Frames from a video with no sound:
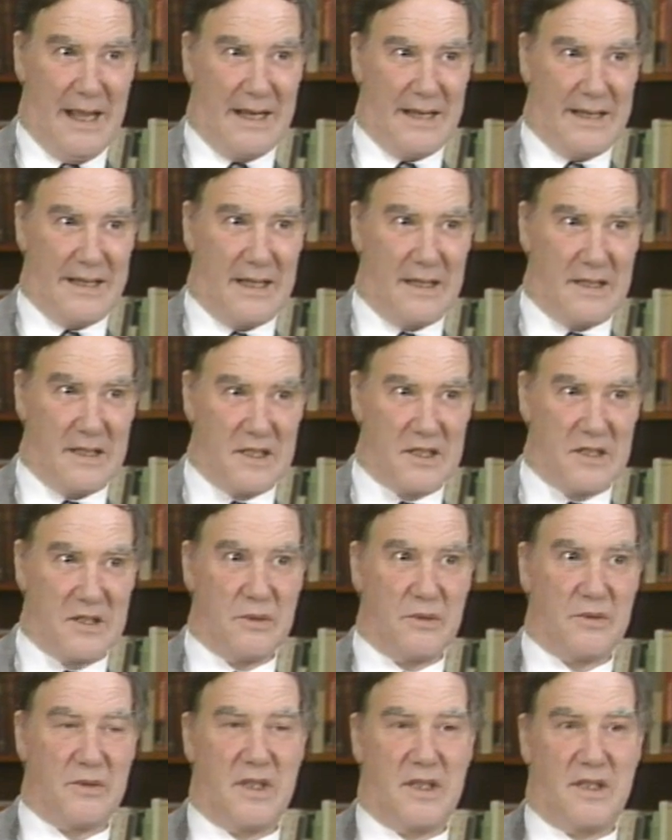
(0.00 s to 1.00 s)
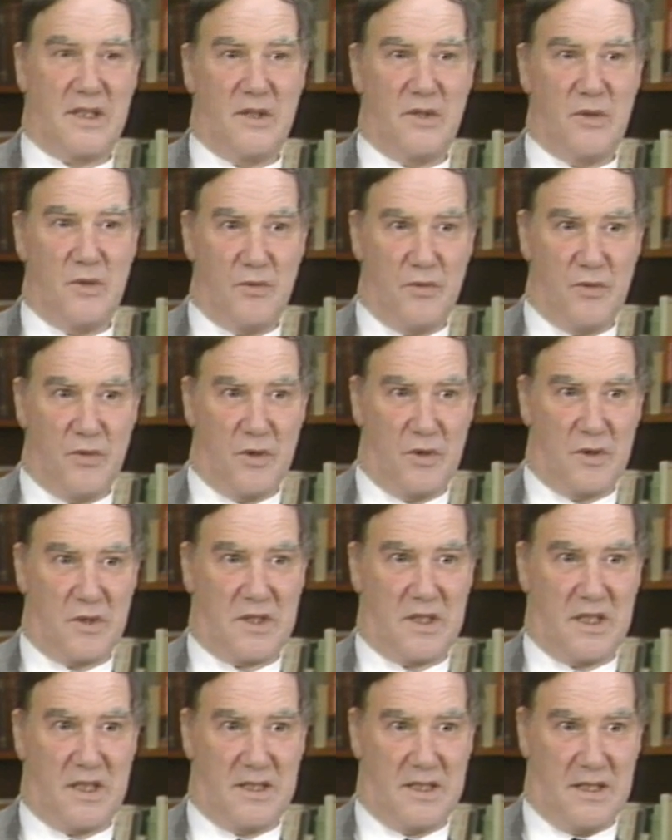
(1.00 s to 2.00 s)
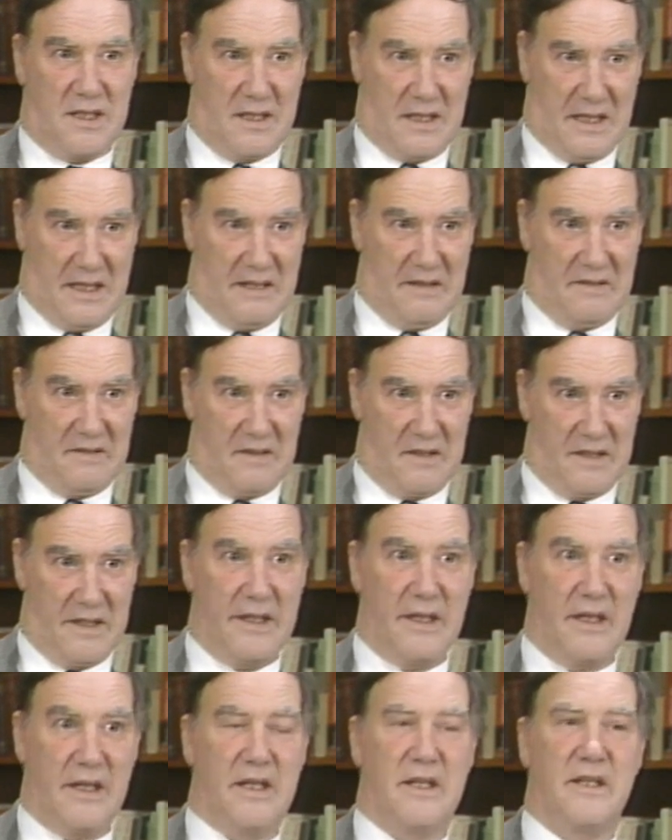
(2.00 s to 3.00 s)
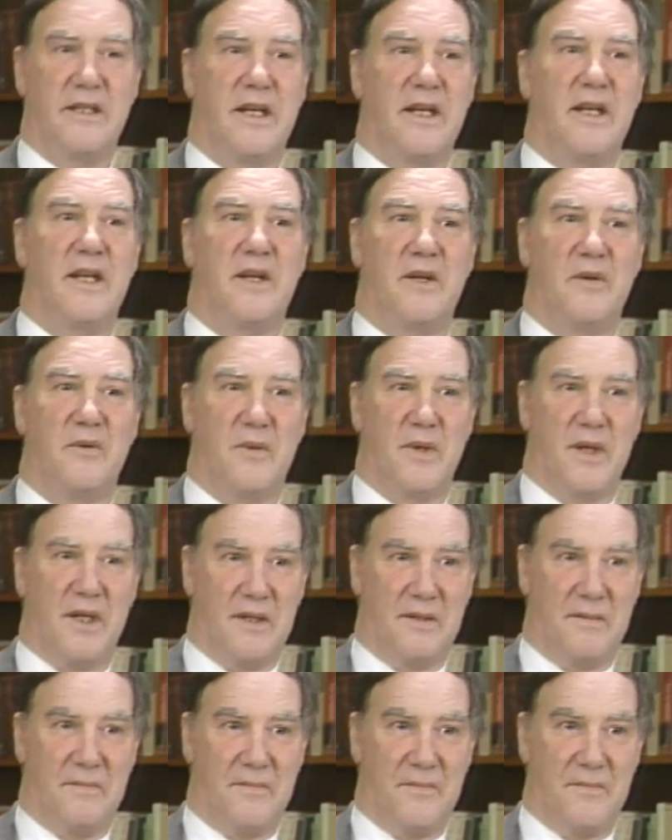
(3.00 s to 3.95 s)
And he understood that a new force has arrived, earlier than anyone.